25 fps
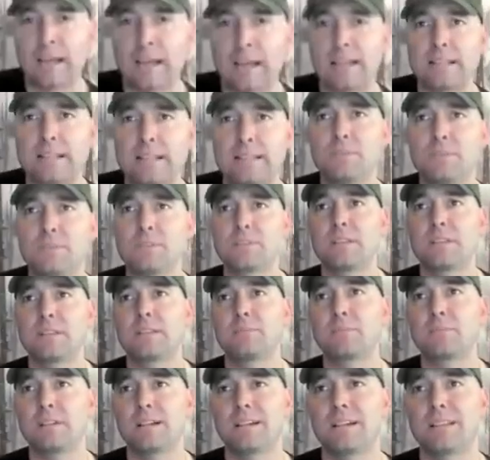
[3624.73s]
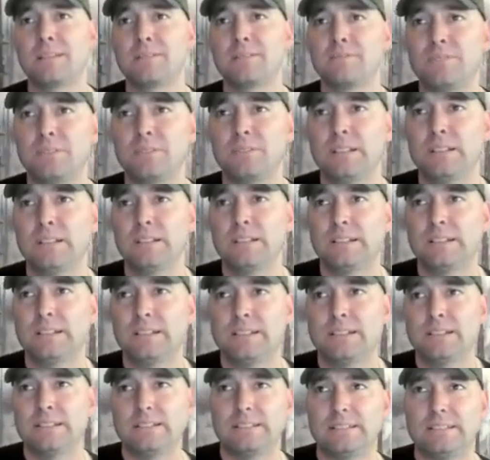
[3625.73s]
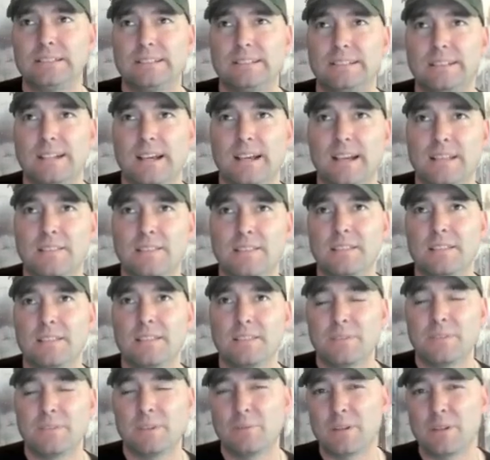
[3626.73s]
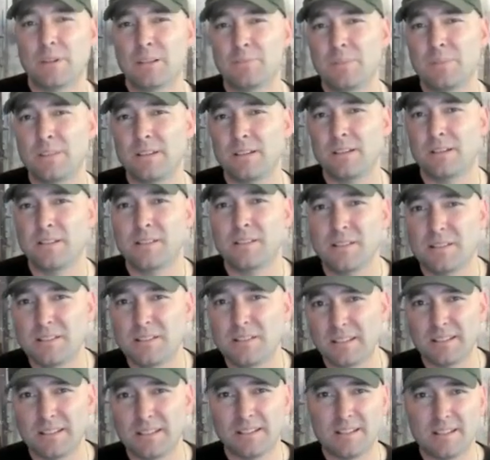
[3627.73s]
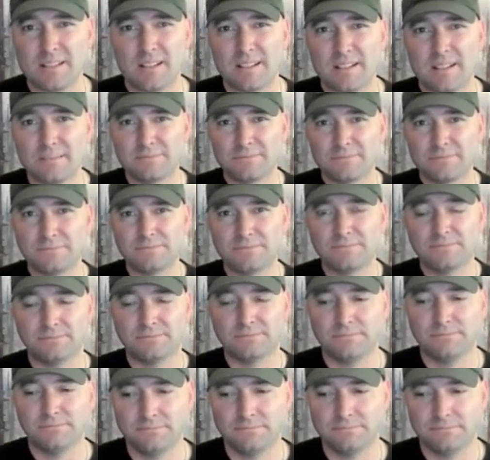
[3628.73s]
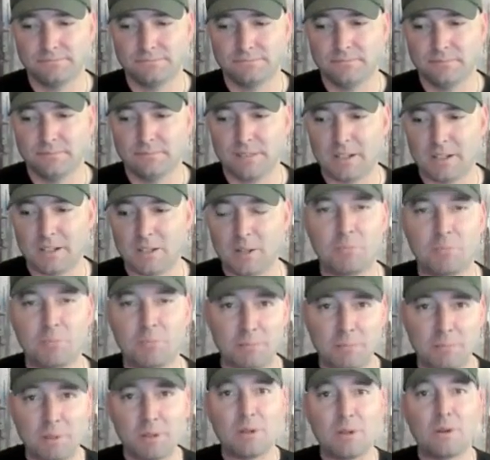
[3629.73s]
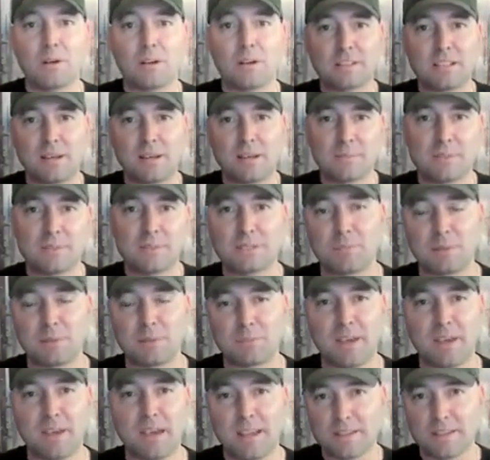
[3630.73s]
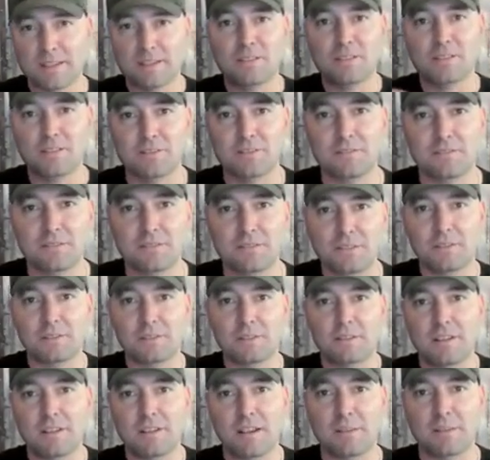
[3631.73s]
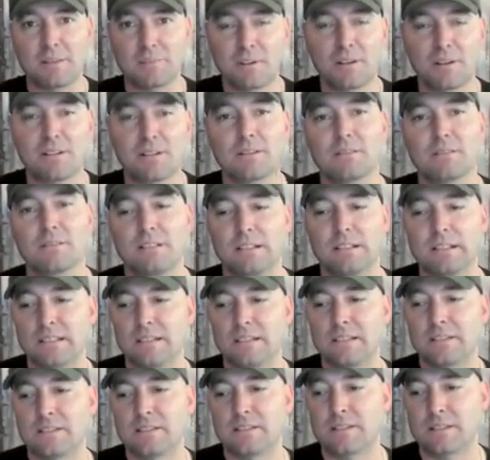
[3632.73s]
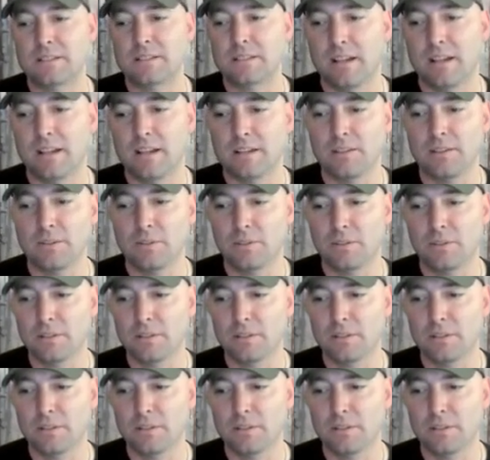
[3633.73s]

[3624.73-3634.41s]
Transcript: do see him kind of. I think if they want to be artistic and kind of, put a bow on top of this big package, the 9-part is kind of doing